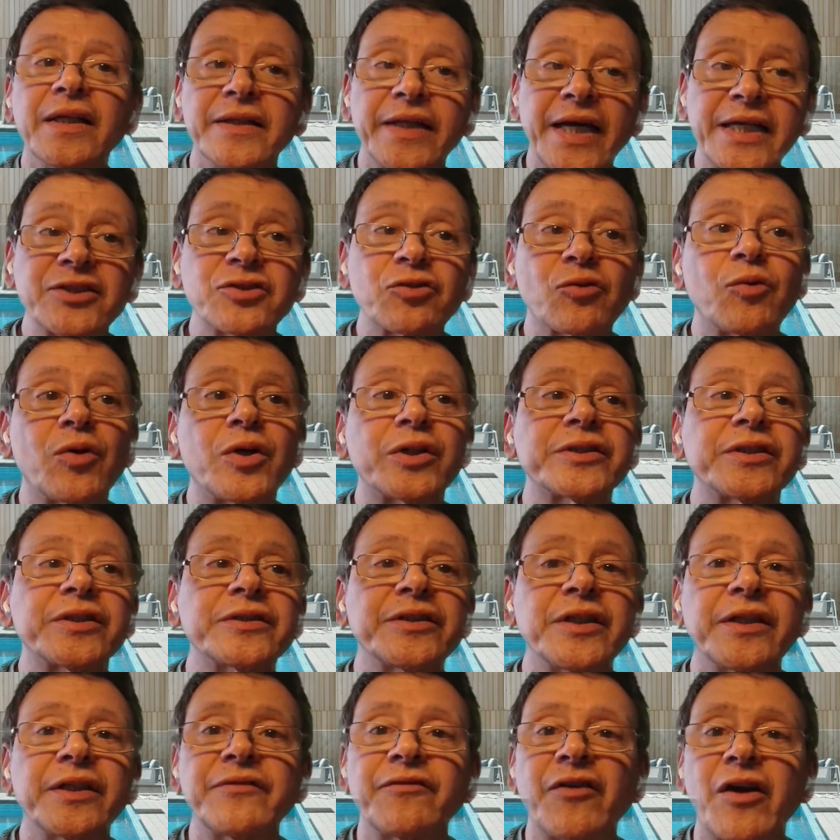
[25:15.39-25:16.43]
Last quarter,
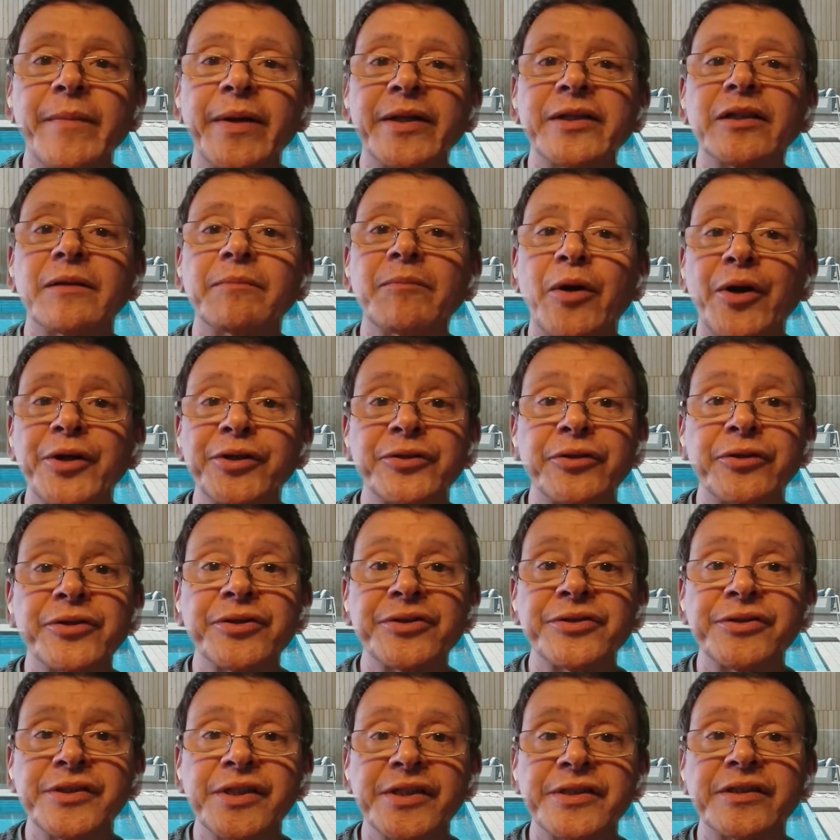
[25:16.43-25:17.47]
the environmental monitoring
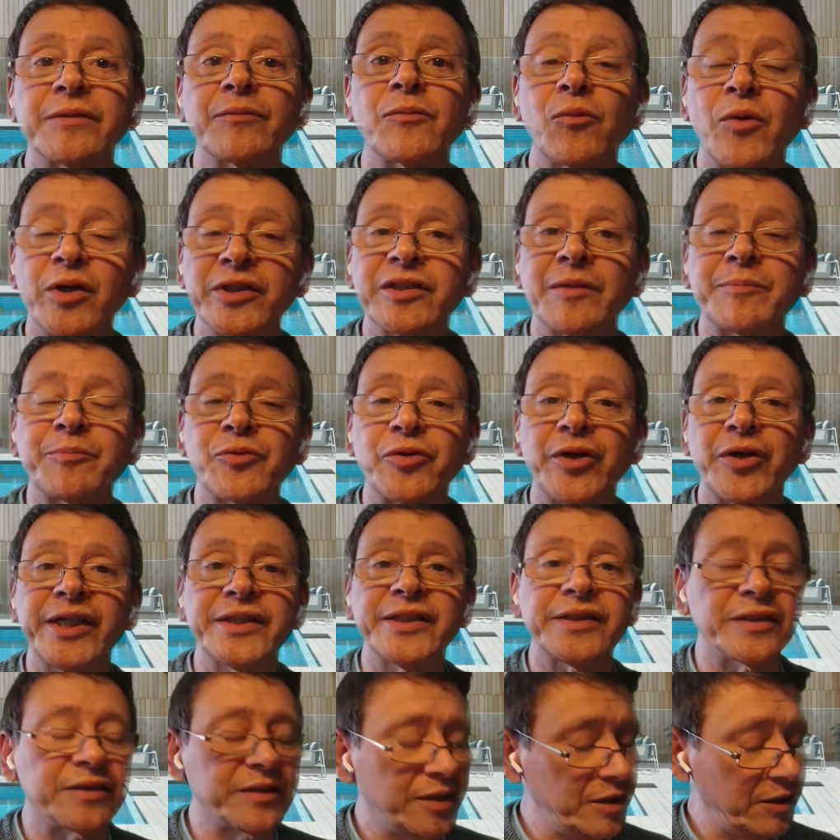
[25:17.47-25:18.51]
system was
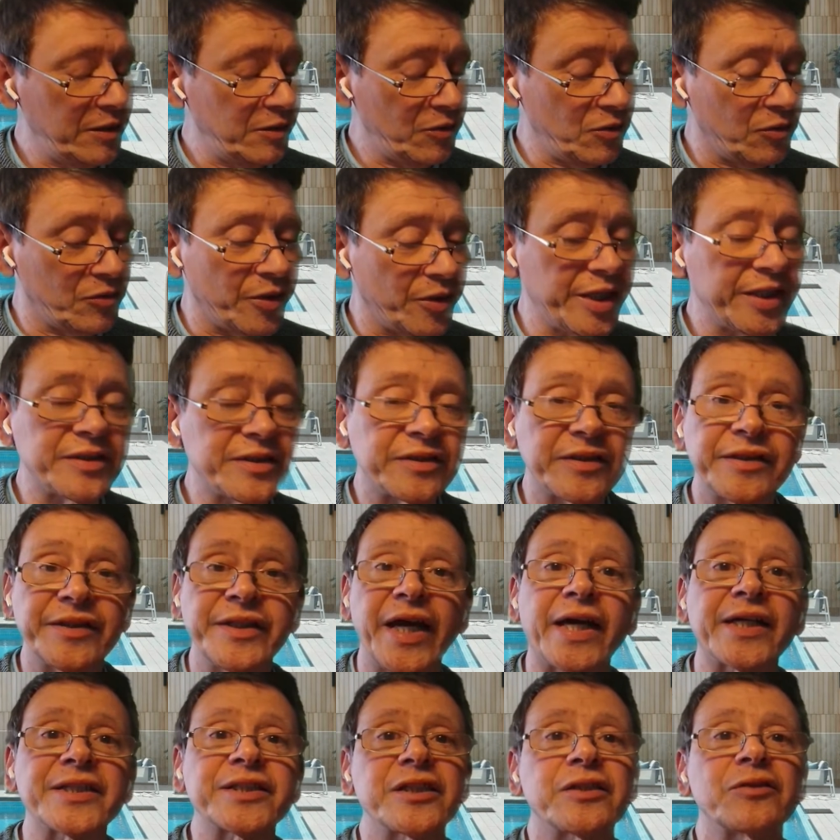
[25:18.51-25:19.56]
upgraded, great,
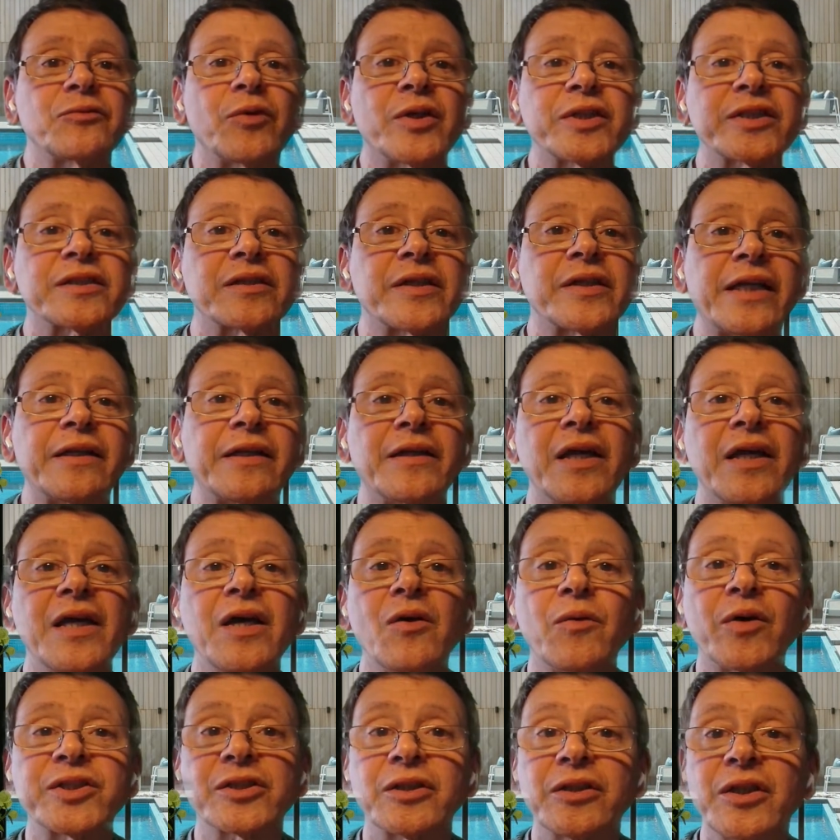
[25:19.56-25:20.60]
the action was
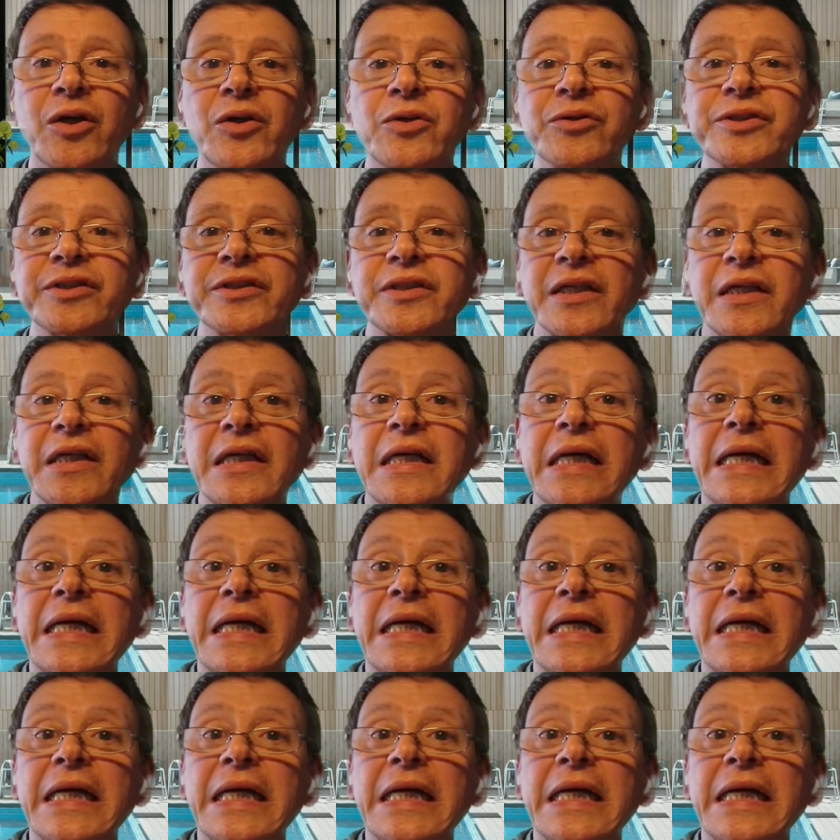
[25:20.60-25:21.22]
closed.